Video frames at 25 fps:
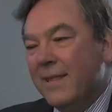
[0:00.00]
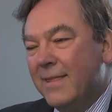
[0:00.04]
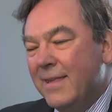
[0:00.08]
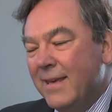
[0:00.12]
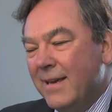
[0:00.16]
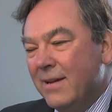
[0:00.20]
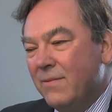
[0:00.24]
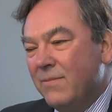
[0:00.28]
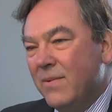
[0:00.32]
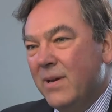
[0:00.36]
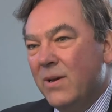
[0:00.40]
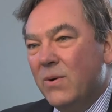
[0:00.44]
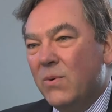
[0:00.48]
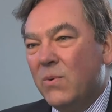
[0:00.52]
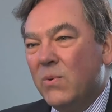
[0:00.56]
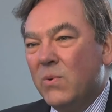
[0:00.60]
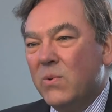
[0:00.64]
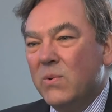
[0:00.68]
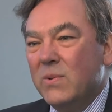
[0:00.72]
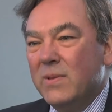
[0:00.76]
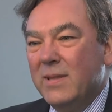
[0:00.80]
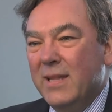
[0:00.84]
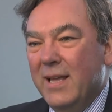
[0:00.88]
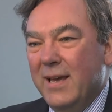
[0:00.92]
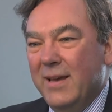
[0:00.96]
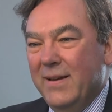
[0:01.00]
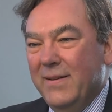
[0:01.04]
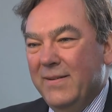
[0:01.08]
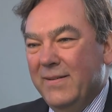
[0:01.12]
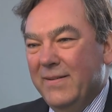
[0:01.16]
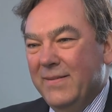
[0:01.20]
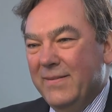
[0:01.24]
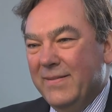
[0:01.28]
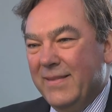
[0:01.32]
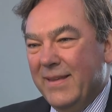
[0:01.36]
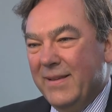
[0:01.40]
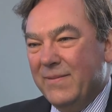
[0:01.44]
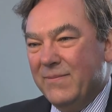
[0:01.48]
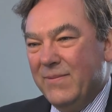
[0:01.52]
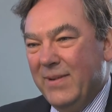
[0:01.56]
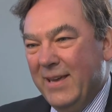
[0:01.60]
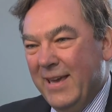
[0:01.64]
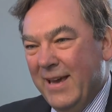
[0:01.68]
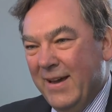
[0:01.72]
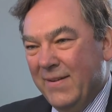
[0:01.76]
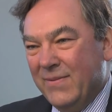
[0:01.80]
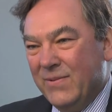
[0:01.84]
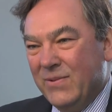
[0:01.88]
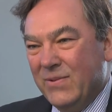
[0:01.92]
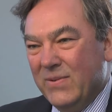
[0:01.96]
think we all know that we
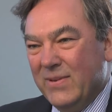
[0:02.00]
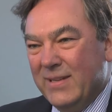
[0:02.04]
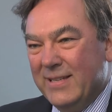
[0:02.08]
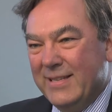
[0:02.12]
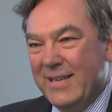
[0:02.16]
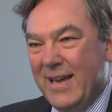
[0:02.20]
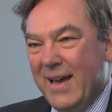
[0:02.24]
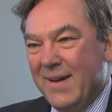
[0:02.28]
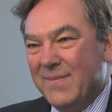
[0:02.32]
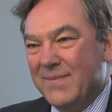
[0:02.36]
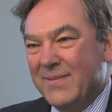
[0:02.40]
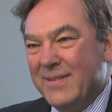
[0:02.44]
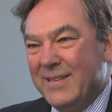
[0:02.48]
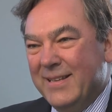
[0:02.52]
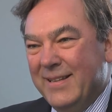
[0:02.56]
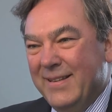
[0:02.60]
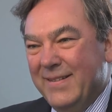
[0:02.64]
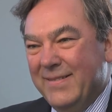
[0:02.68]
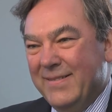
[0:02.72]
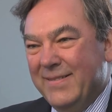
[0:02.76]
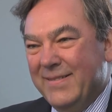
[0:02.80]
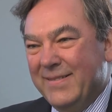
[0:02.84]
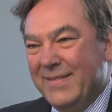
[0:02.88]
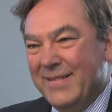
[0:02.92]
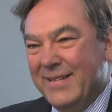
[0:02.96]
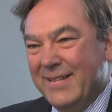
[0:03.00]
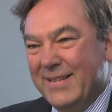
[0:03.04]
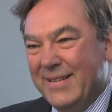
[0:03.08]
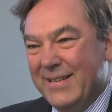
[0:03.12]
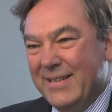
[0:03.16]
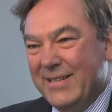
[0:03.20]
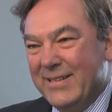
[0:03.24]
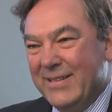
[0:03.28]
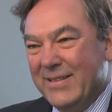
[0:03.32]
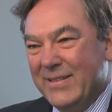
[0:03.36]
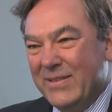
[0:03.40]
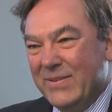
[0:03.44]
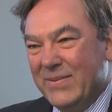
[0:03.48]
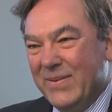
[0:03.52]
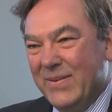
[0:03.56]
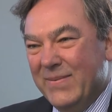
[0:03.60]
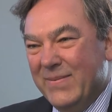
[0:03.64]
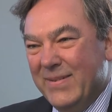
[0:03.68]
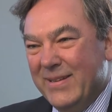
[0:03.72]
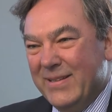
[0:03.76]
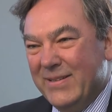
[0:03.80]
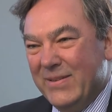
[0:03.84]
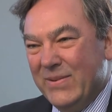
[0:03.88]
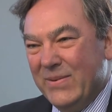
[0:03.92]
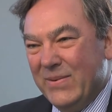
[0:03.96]
have to adapt to local conditions when
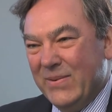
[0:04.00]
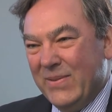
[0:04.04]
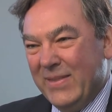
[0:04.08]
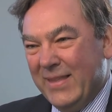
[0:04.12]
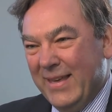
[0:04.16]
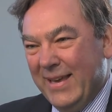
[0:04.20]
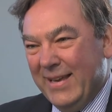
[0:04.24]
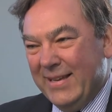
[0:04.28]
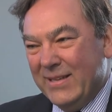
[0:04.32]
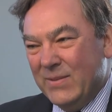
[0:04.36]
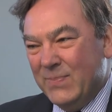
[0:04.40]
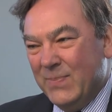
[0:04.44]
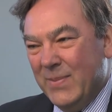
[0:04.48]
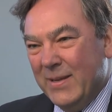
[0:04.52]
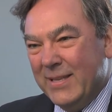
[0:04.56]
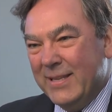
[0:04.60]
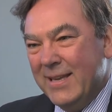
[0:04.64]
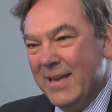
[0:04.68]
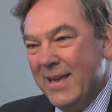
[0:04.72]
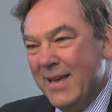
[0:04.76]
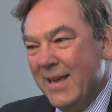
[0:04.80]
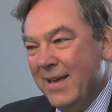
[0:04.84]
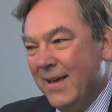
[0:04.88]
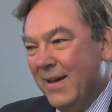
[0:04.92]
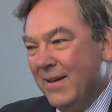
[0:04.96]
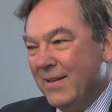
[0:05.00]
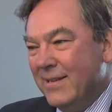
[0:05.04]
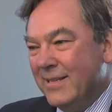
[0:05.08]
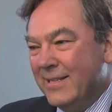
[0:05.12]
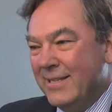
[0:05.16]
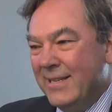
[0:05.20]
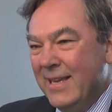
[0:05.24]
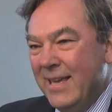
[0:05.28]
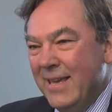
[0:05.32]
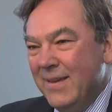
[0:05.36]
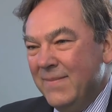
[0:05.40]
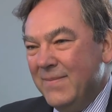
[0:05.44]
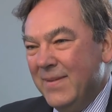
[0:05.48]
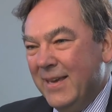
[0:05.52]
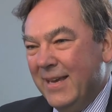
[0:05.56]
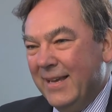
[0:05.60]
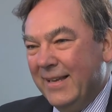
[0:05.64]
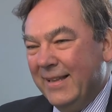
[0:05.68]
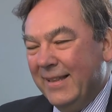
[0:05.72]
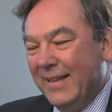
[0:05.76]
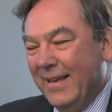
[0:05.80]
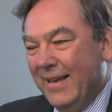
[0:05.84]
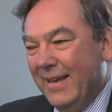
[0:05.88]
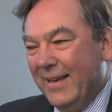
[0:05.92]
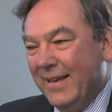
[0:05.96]
we do things, but
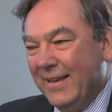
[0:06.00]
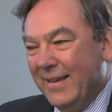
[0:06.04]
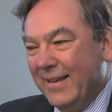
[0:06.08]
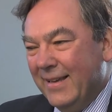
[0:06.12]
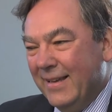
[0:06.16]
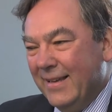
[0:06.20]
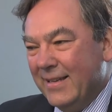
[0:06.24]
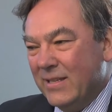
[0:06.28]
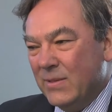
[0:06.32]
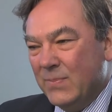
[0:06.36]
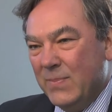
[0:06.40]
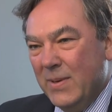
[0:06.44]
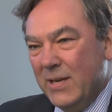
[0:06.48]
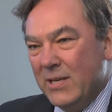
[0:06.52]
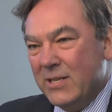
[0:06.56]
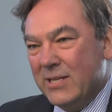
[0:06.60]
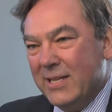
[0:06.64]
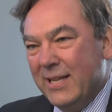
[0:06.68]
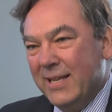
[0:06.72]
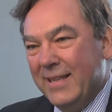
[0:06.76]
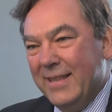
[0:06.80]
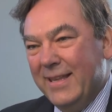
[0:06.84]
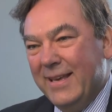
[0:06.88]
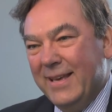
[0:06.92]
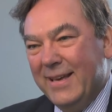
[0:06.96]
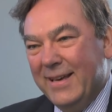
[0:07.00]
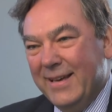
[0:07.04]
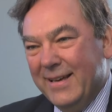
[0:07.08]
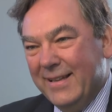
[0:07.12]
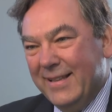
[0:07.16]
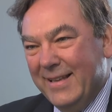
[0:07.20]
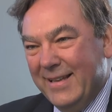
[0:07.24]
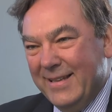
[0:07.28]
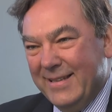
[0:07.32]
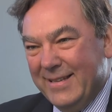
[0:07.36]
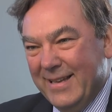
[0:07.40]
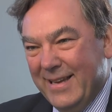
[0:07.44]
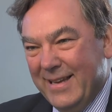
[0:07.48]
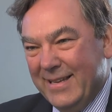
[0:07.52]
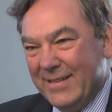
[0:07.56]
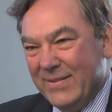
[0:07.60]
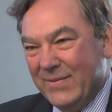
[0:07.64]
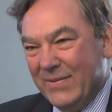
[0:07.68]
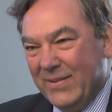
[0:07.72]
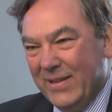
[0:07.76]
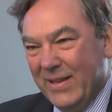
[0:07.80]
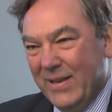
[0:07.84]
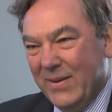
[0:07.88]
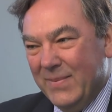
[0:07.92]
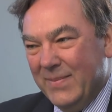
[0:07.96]
seemingly, especially in the early days
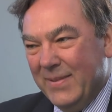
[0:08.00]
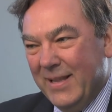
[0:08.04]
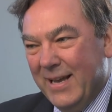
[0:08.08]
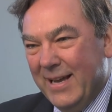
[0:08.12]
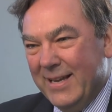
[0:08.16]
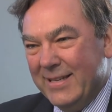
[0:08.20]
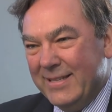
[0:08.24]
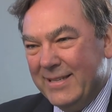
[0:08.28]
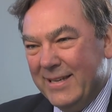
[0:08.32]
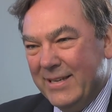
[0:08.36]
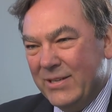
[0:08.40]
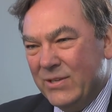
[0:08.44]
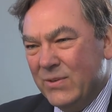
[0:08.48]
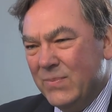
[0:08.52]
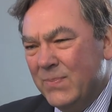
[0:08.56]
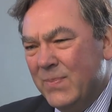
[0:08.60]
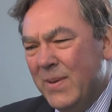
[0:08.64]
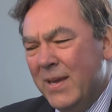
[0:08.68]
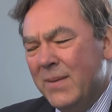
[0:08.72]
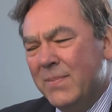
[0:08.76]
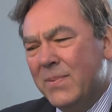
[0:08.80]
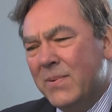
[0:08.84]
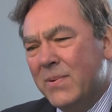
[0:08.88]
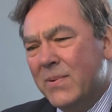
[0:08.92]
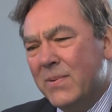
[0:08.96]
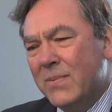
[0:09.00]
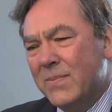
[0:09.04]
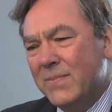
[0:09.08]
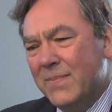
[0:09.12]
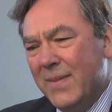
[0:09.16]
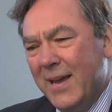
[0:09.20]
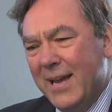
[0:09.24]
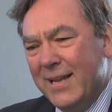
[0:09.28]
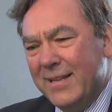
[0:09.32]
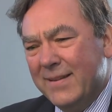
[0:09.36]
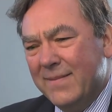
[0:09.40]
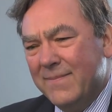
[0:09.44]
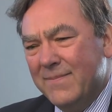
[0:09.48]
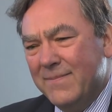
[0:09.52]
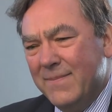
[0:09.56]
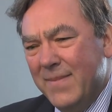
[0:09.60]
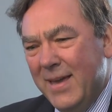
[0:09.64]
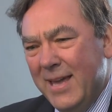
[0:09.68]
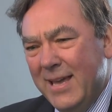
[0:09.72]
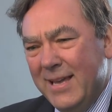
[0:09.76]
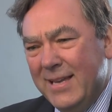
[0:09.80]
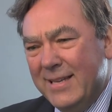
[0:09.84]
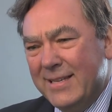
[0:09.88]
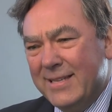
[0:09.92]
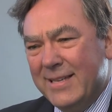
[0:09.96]
of globalization, people made
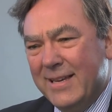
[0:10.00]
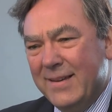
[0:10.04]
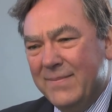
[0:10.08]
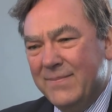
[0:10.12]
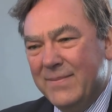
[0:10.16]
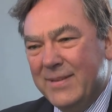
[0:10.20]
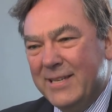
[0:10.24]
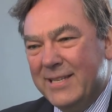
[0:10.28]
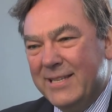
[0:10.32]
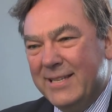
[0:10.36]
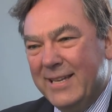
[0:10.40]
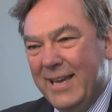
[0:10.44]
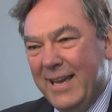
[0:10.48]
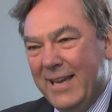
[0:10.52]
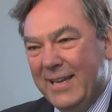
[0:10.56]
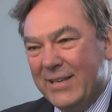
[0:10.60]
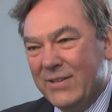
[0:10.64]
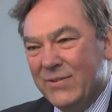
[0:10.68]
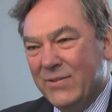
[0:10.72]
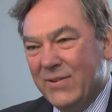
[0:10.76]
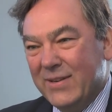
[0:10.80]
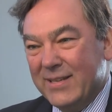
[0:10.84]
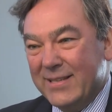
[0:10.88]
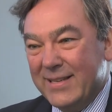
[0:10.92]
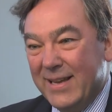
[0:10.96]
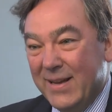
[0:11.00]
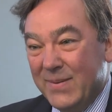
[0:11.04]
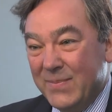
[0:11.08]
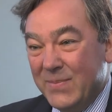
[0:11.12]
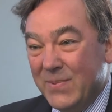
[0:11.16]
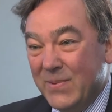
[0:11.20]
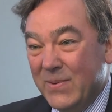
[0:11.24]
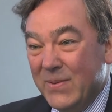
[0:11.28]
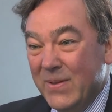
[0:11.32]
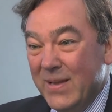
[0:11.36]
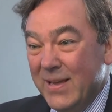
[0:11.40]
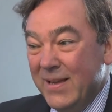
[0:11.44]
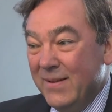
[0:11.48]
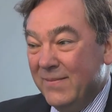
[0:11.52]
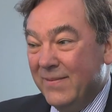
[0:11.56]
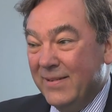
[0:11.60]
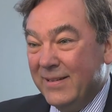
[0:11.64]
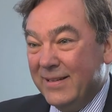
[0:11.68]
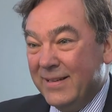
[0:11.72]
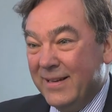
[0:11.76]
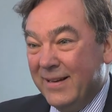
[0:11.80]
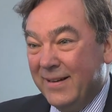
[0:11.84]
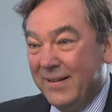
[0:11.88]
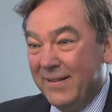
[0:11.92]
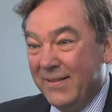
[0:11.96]
amazing mistakes. For example,
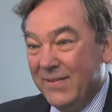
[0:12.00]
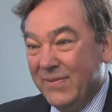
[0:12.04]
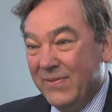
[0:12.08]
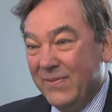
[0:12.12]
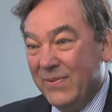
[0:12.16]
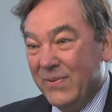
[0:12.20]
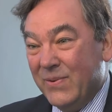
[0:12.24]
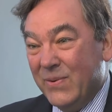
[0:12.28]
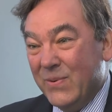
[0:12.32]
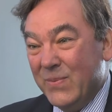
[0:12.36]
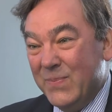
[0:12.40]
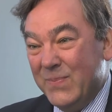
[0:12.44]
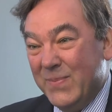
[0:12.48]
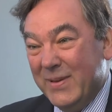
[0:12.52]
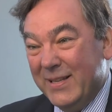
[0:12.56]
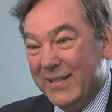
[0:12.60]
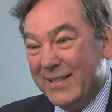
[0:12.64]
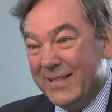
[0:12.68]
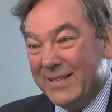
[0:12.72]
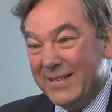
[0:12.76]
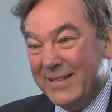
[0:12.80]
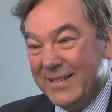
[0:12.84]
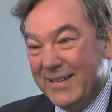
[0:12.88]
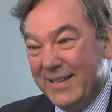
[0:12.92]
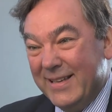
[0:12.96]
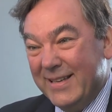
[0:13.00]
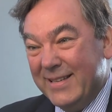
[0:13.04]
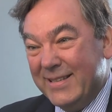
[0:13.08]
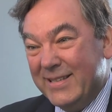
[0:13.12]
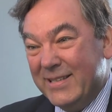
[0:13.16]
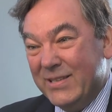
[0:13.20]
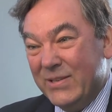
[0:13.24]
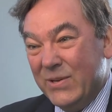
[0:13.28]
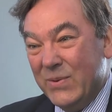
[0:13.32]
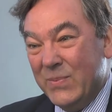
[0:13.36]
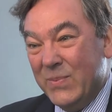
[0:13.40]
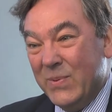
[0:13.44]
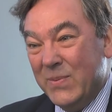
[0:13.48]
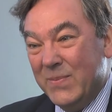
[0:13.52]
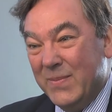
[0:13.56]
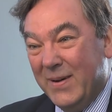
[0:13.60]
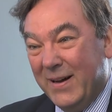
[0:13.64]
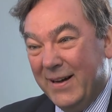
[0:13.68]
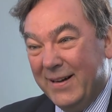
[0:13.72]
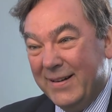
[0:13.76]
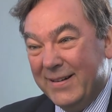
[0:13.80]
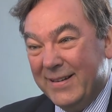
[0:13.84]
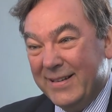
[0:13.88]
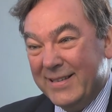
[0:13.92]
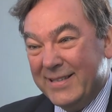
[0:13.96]
when Carrefour built its
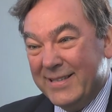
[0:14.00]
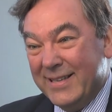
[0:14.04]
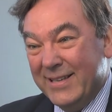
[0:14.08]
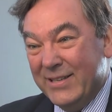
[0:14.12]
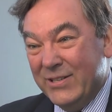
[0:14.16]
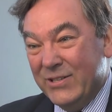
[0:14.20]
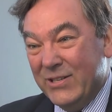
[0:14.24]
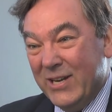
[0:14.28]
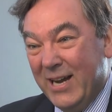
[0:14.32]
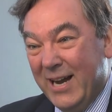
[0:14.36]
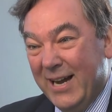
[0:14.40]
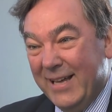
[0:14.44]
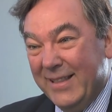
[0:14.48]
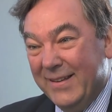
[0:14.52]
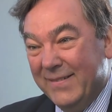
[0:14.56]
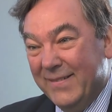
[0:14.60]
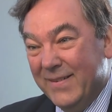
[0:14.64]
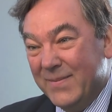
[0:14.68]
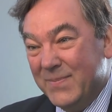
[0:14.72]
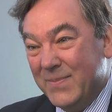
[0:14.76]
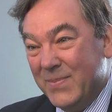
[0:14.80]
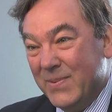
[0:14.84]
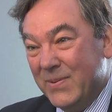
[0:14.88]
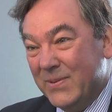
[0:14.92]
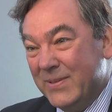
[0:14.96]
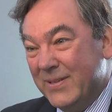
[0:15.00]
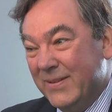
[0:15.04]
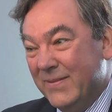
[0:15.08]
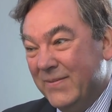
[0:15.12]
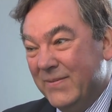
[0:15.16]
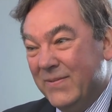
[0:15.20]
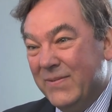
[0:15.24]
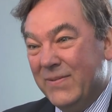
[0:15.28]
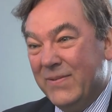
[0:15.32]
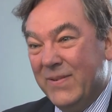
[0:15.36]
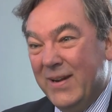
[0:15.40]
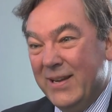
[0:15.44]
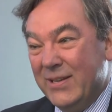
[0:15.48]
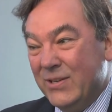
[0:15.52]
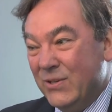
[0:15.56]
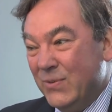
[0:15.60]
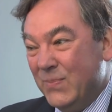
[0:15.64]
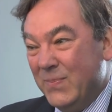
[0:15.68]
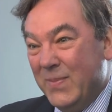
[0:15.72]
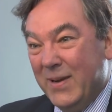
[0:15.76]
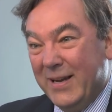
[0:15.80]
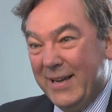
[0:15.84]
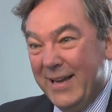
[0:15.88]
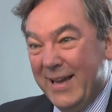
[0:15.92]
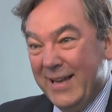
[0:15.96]
supermarkets in China, it put in
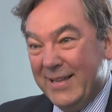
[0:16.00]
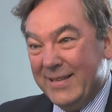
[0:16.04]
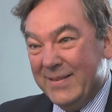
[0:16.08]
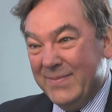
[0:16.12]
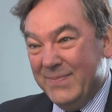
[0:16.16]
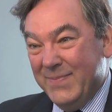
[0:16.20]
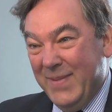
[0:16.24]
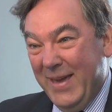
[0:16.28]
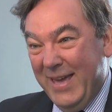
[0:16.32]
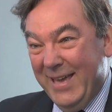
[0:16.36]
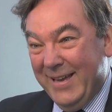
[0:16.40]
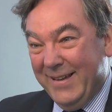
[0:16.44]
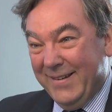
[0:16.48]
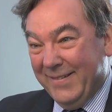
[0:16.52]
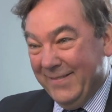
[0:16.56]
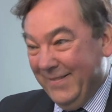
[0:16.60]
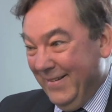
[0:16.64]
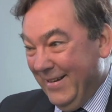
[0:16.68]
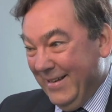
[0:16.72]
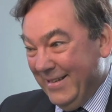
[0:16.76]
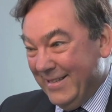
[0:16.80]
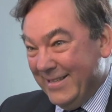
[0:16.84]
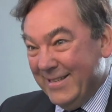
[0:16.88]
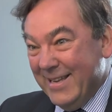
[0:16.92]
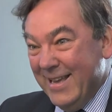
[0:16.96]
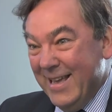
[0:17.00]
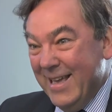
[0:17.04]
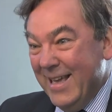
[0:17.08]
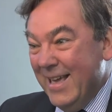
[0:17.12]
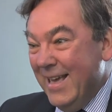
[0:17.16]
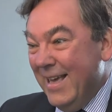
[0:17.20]
French baguette bakeries.